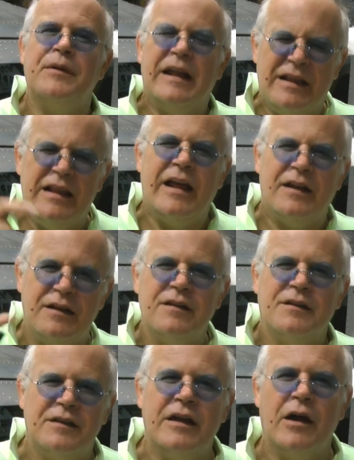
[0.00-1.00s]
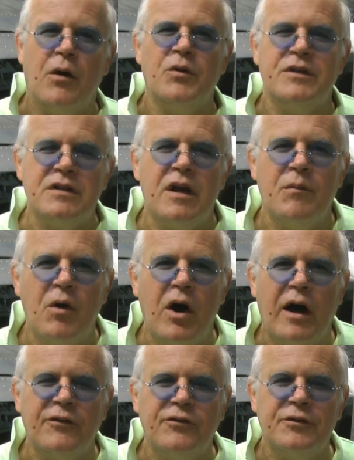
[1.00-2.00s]
and then they always come
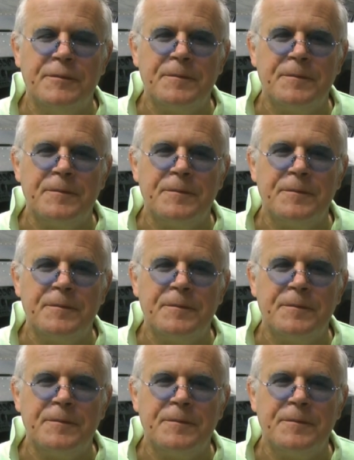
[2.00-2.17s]
off.